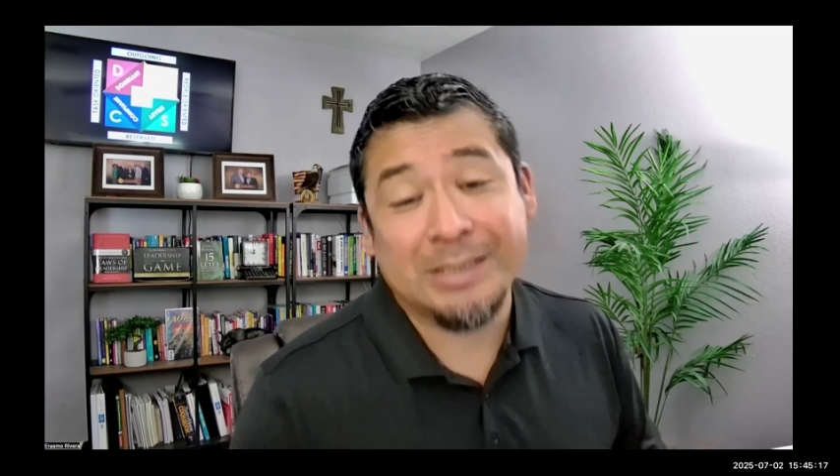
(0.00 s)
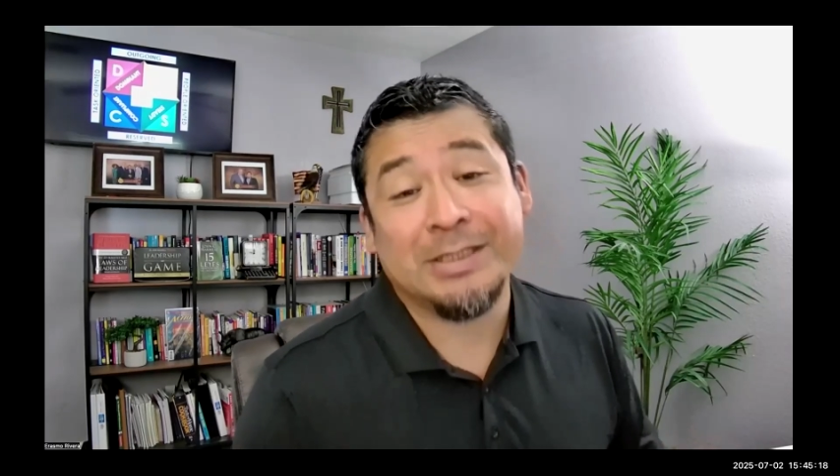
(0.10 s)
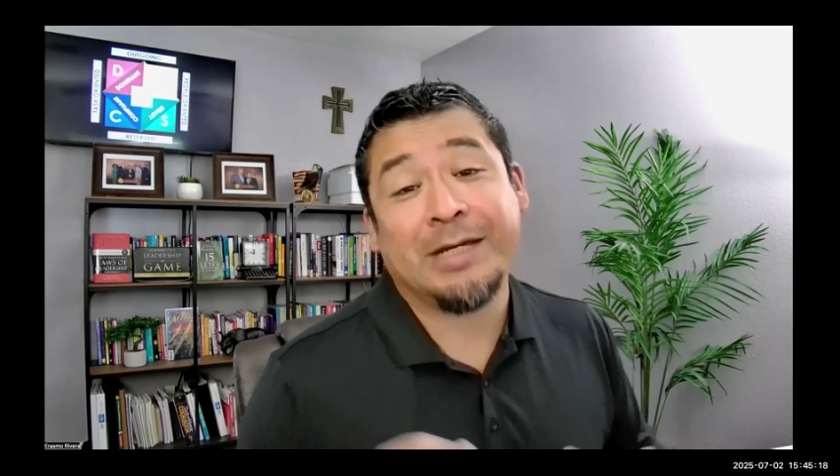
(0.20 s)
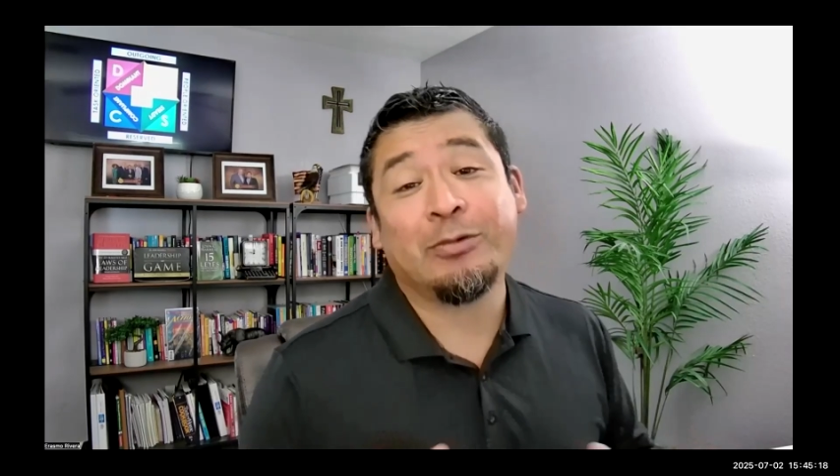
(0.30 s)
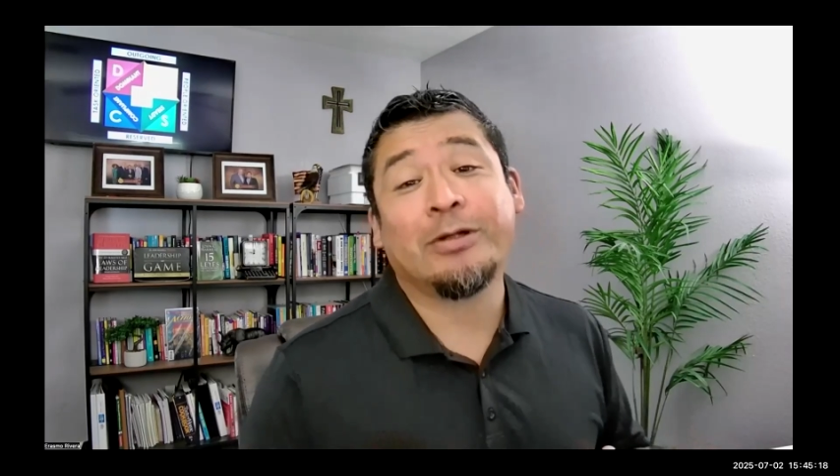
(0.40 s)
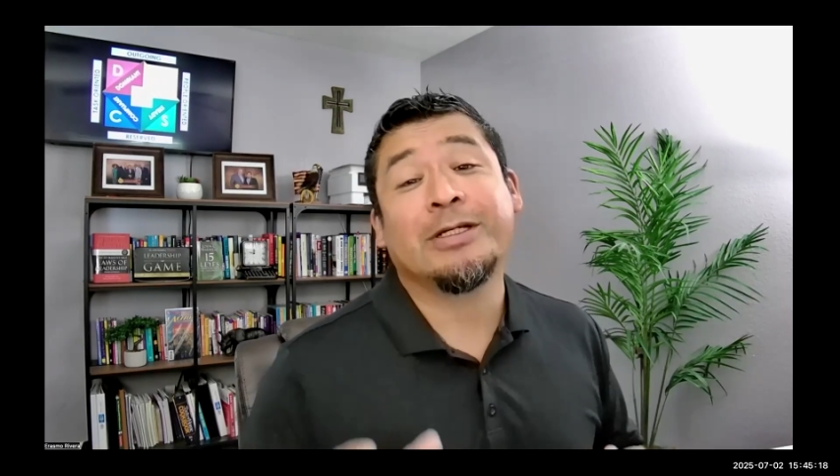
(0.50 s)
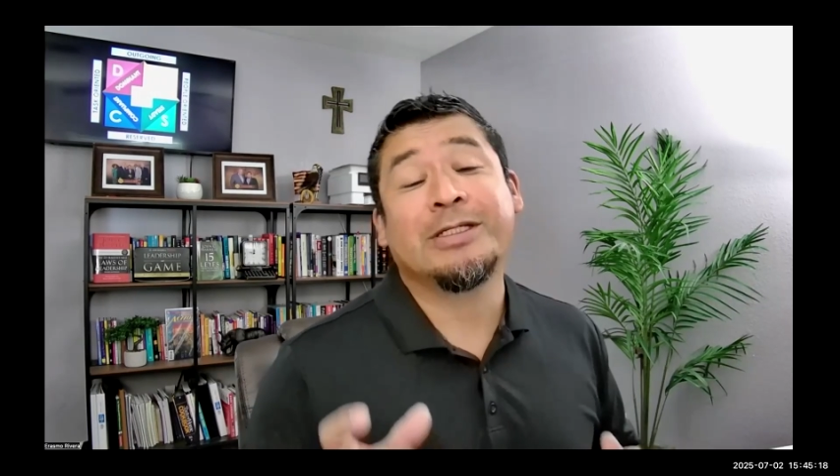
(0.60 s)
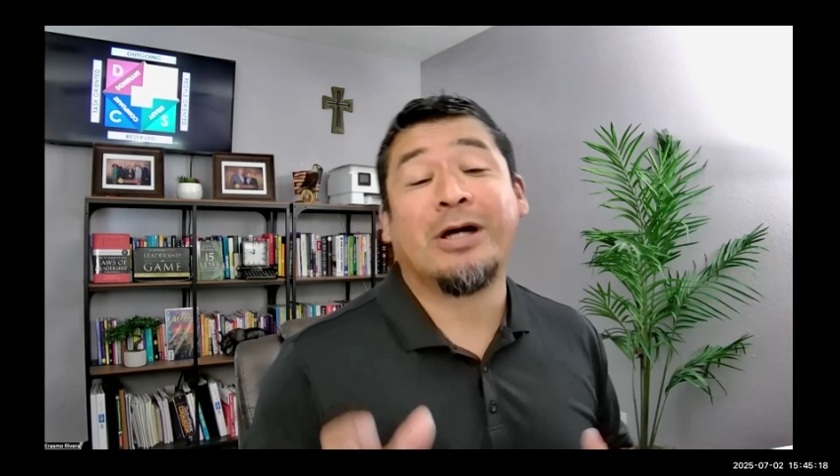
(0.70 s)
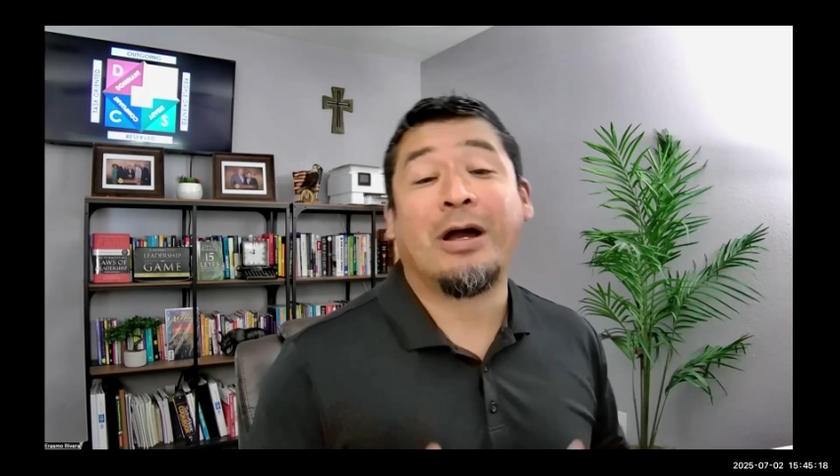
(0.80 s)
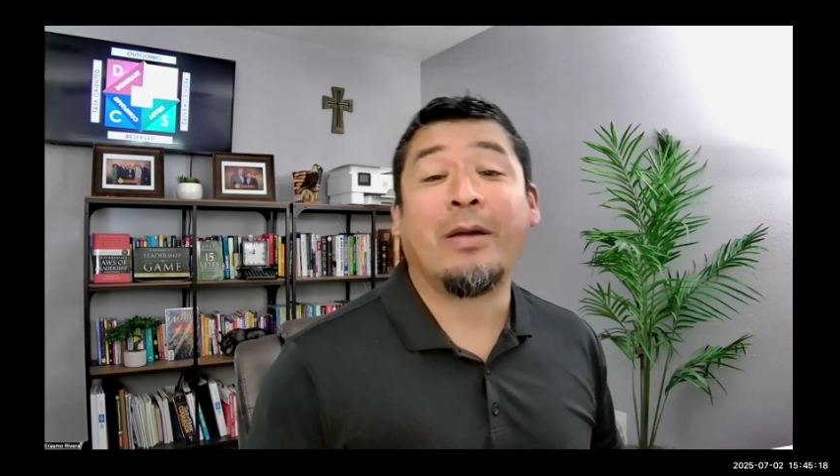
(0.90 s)
Today, we're going to
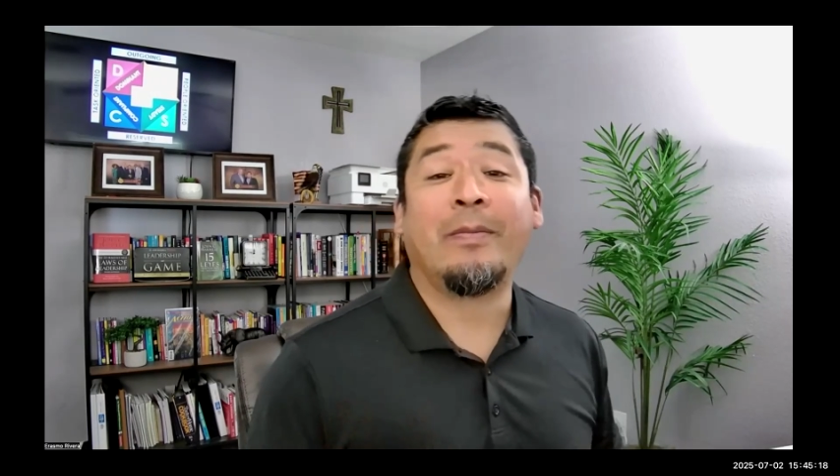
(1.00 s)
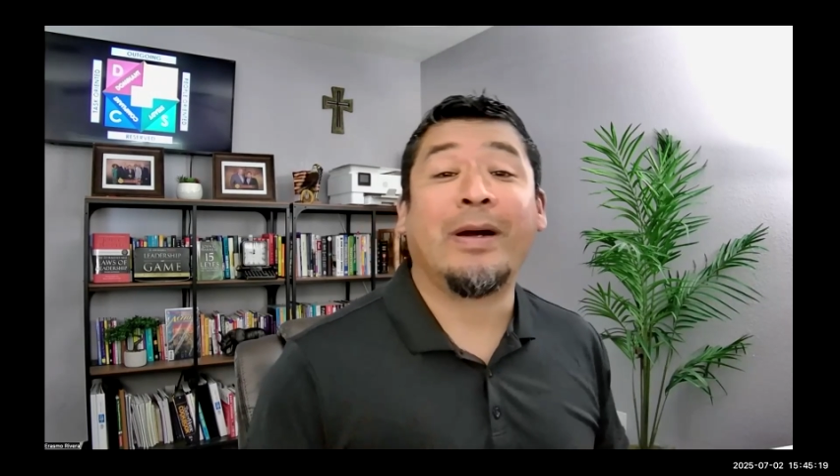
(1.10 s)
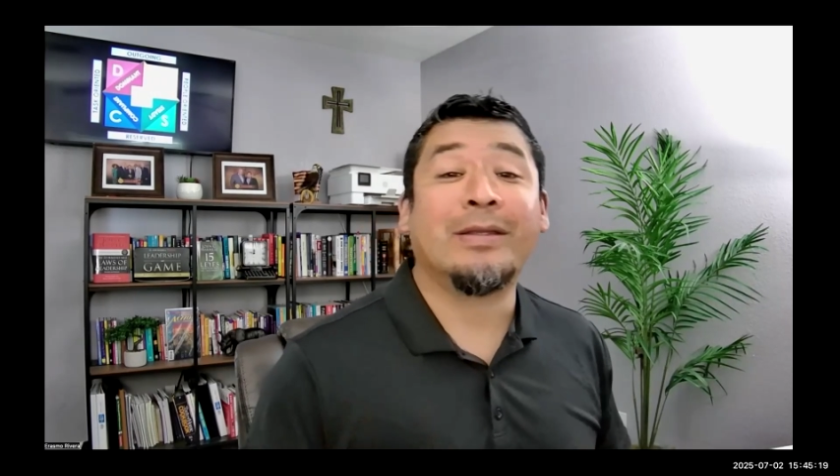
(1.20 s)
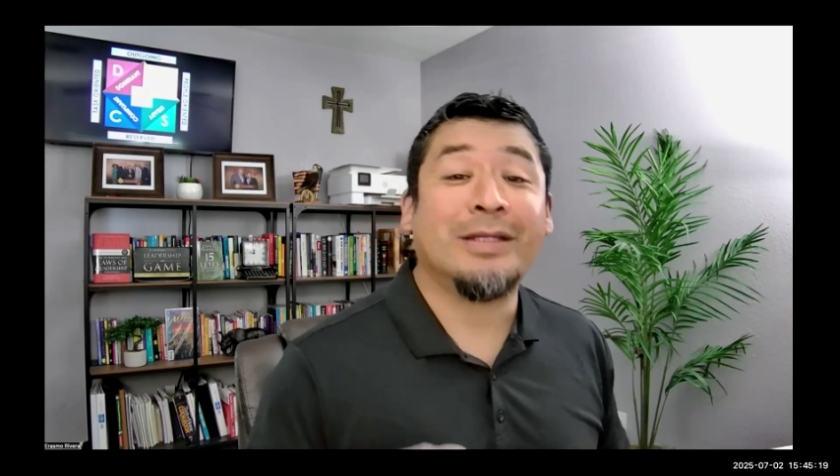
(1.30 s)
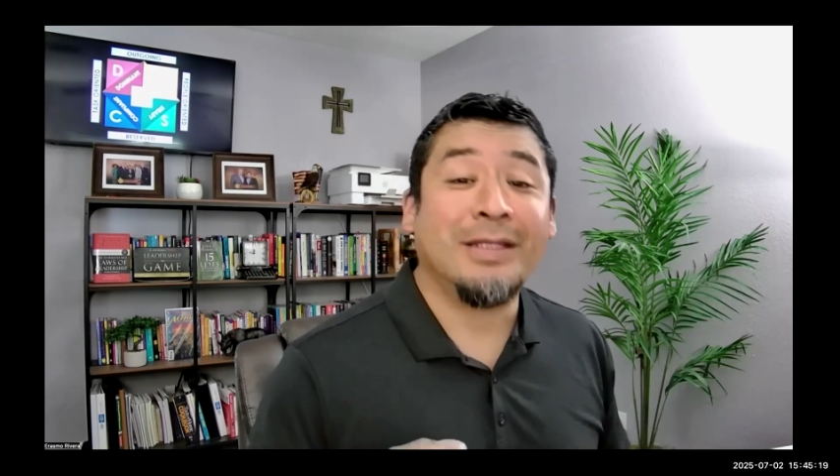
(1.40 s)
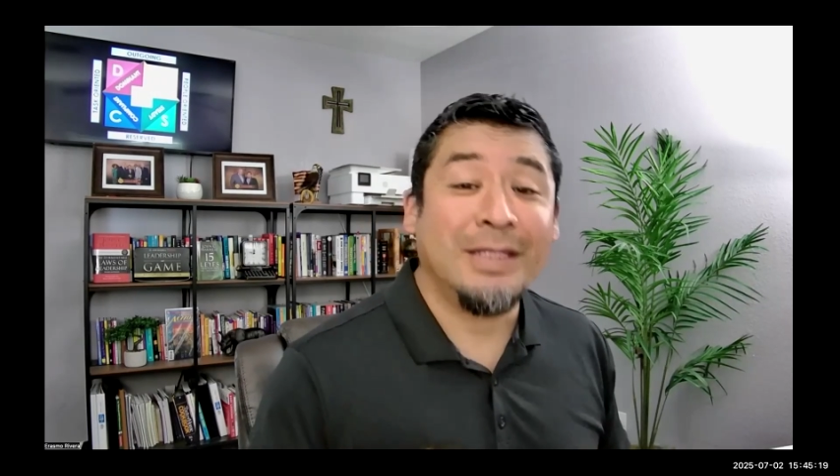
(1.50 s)
talk about the